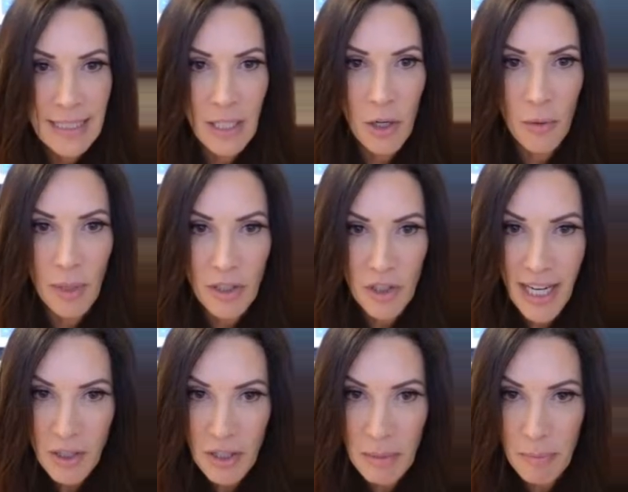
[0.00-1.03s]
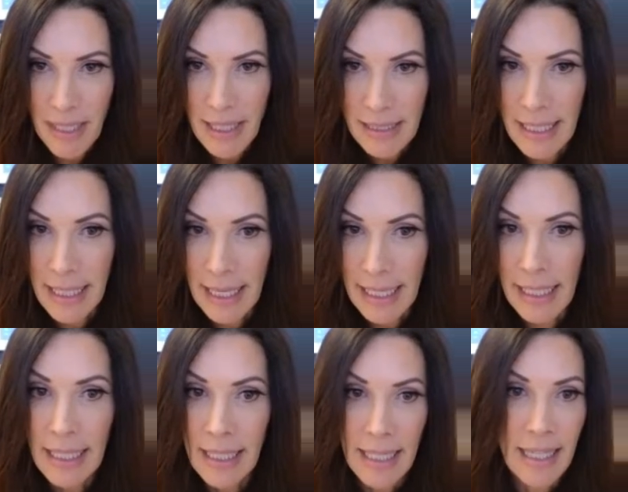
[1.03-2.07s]
So ChatGPT,
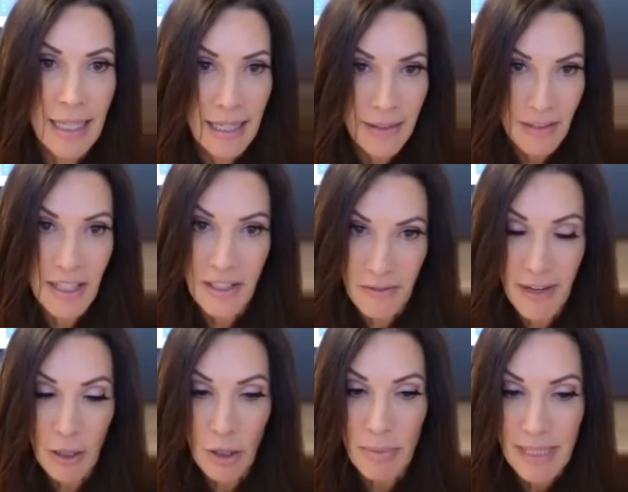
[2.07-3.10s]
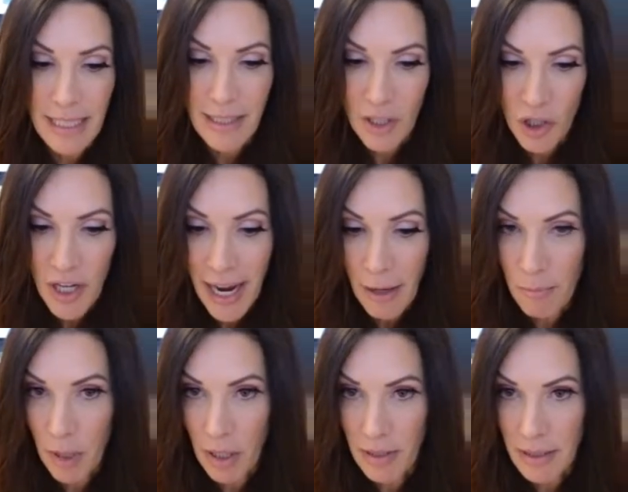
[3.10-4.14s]
the developed, is a
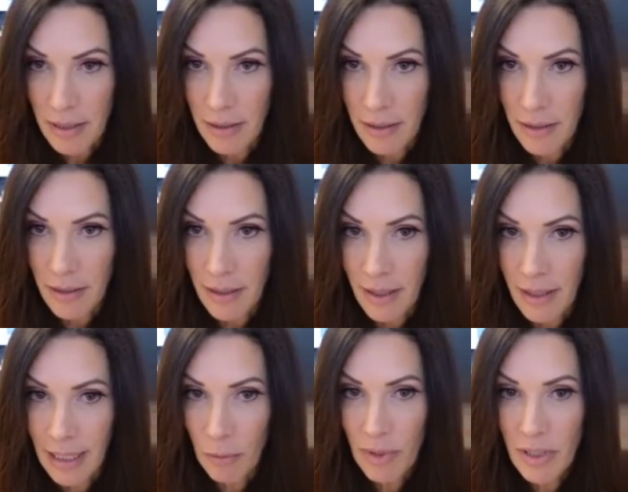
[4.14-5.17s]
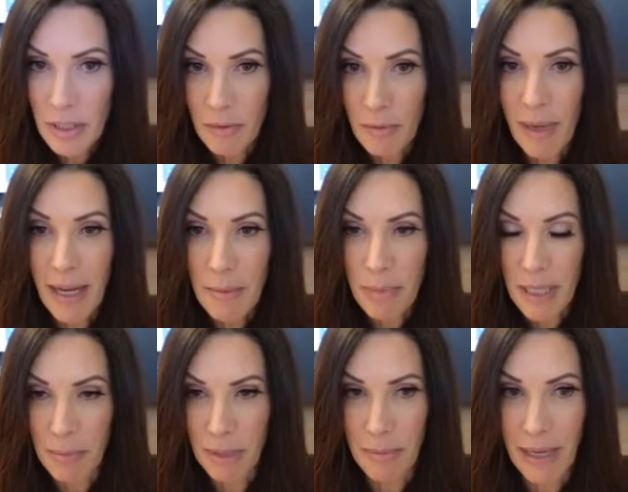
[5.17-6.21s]
chatbot. I want to remind
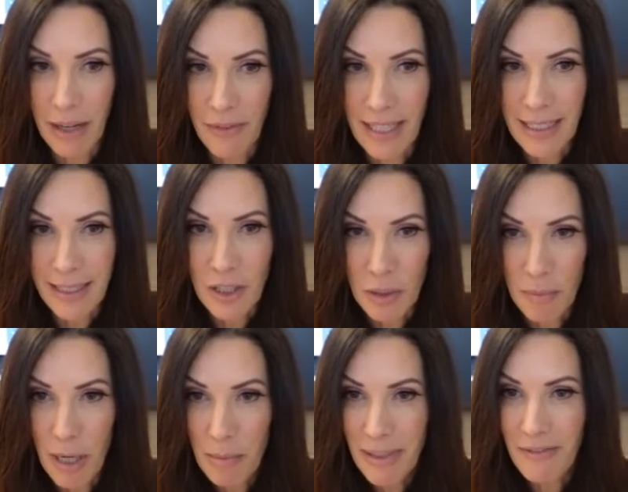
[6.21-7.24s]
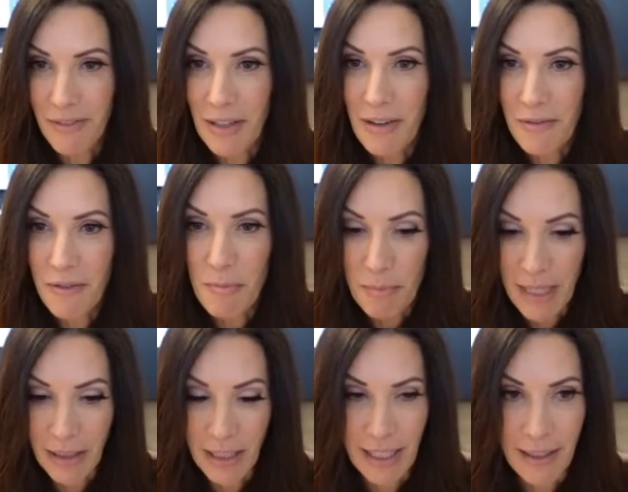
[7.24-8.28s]
people about this because you're probably very
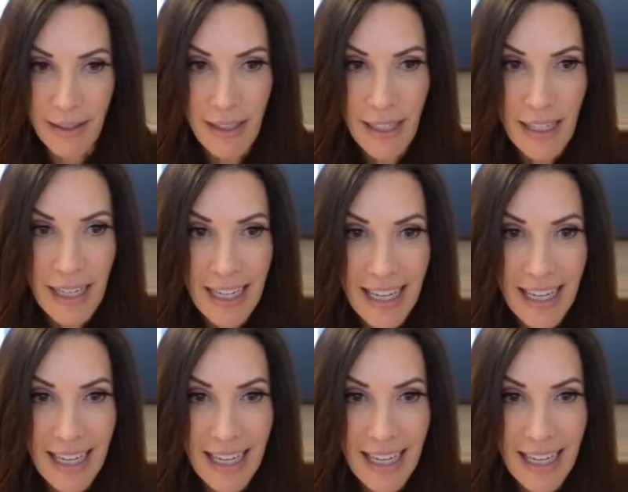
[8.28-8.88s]
familiar